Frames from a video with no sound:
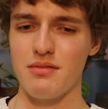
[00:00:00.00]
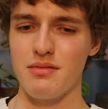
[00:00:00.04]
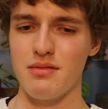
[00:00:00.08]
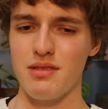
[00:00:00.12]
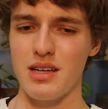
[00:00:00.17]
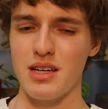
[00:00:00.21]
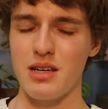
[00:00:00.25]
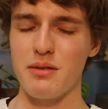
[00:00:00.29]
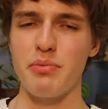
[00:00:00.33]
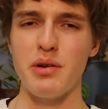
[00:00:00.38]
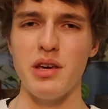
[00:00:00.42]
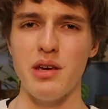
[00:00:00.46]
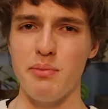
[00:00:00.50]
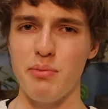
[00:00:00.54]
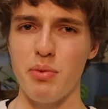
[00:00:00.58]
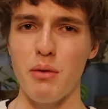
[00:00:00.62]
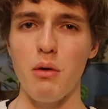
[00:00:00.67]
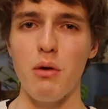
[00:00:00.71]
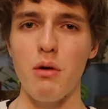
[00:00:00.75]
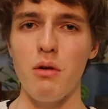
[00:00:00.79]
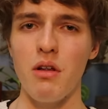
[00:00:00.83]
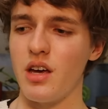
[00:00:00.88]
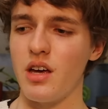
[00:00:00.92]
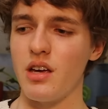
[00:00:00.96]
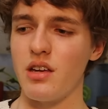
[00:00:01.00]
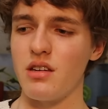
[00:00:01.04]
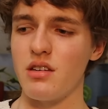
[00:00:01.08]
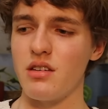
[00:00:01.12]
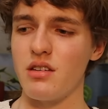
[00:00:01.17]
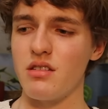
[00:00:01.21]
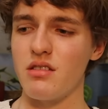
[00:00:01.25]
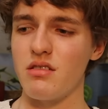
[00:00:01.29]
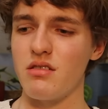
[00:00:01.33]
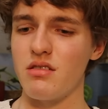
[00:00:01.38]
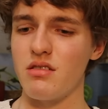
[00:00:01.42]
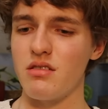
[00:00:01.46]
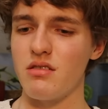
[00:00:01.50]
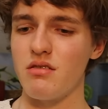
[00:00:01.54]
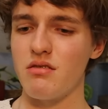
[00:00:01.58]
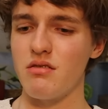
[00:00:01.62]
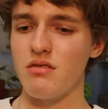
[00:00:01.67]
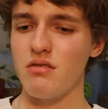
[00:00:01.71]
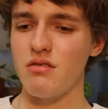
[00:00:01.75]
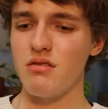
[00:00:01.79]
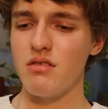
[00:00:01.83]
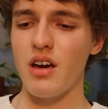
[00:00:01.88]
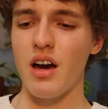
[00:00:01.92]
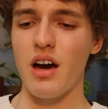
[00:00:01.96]
like people and
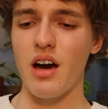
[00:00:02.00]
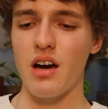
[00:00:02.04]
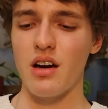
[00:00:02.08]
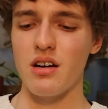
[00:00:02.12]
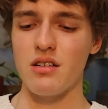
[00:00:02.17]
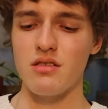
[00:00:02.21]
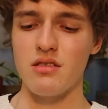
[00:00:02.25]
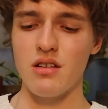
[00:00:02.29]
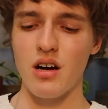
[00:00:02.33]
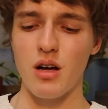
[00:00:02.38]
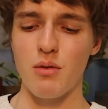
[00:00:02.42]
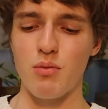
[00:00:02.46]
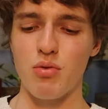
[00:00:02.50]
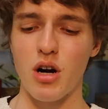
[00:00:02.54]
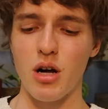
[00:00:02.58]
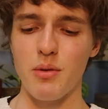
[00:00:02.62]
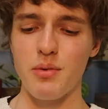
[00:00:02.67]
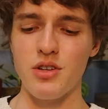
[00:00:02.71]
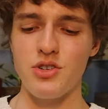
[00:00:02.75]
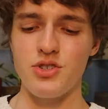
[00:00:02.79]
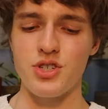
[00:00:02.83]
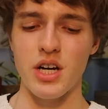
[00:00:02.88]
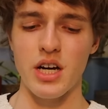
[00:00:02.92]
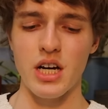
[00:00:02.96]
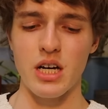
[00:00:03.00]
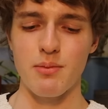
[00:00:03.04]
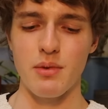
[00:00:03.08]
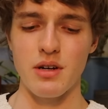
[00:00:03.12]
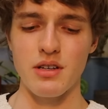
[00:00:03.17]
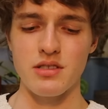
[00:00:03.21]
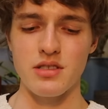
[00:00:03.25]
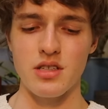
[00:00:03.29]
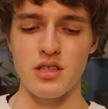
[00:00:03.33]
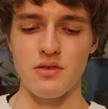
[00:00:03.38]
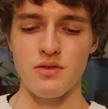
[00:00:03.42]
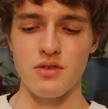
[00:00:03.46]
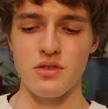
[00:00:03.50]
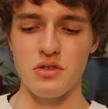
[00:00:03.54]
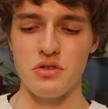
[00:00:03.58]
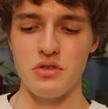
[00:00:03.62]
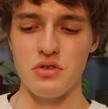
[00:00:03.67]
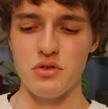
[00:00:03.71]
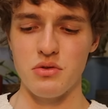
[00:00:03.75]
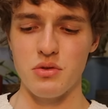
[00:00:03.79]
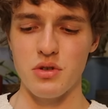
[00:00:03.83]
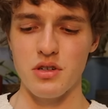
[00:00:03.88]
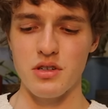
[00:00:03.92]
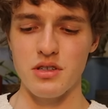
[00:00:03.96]
yeah, I'll probably check myself
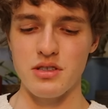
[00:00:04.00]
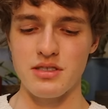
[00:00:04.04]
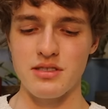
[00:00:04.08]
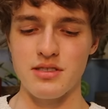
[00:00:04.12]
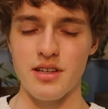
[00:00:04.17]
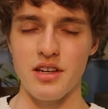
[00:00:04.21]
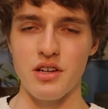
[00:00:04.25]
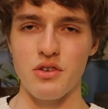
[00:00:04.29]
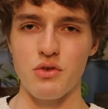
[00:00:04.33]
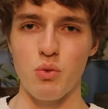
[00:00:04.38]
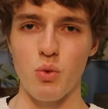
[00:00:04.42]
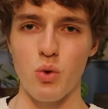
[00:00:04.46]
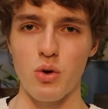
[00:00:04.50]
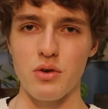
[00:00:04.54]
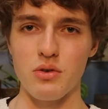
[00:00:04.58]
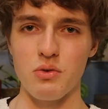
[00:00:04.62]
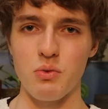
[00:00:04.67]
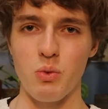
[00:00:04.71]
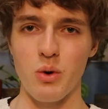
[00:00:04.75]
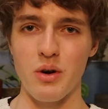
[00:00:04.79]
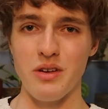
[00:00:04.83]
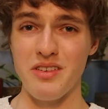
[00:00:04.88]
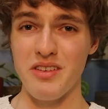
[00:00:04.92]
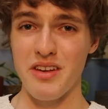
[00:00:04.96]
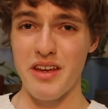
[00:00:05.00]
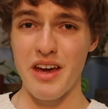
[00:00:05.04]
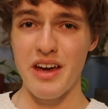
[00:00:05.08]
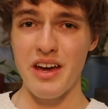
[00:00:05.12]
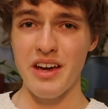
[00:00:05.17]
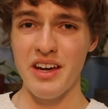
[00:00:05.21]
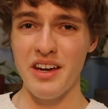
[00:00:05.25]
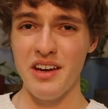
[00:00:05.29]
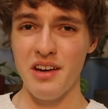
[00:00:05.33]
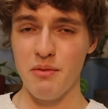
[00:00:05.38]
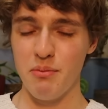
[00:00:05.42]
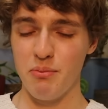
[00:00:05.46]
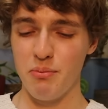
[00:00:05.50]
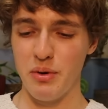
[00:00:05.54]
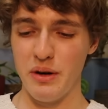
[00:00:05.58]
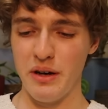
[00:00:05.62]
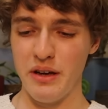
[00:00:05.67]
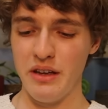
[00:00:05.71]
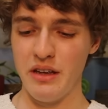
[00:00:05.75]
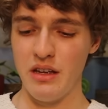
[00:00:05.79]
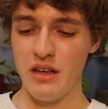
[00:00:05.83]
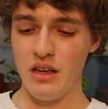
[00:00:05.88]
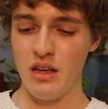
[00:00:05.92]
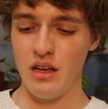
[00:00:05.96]
into a psych ward one day,
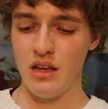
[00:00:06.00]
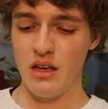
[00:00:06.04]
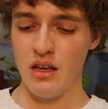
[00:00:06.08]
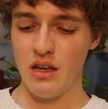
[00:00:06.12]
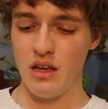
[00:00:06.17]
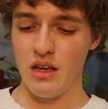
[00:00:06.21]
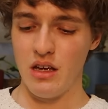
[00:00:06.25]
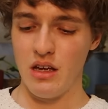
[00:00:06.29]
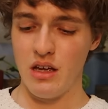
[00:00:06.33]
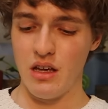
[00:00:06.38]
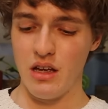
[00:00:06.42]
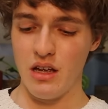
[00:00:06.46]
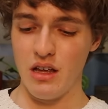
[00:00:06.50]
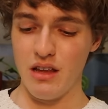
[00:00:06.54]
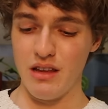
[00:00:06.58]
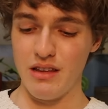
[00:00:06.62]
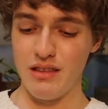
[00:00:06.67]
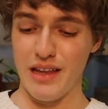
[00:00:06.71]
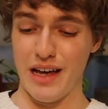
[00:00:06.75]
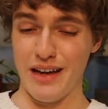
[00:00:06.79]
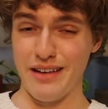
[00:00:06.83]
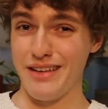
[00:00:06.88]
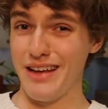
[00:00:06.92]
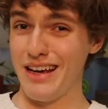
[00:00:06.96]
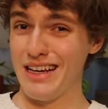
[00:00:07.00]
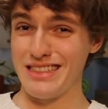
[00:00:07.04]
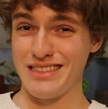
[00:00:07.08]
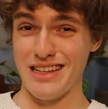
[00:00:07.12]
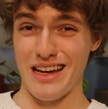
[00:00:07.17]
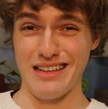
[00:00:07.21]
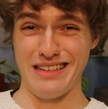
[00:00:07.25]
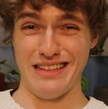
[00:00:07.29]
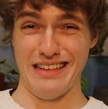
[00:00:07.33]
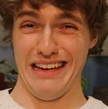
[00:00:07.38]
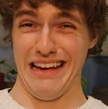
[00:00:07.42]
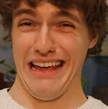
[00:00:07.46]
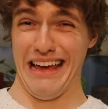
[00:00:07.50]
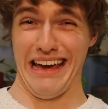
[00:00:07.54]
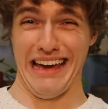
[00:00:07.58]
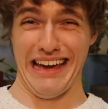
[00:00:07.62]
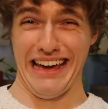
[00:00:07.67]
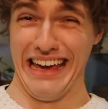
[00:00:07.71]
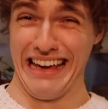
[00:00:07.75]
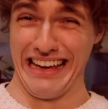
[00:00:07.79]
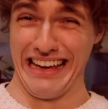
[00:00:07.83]
but that day is not today.